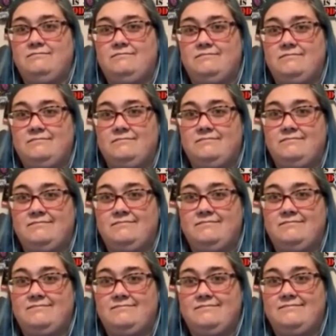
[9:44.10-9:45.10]

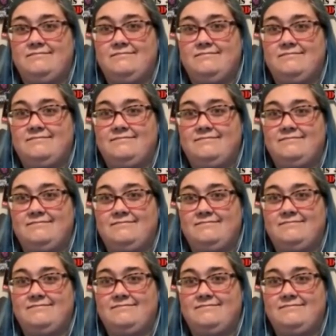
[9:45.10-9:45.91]
No one is speaking in this clip.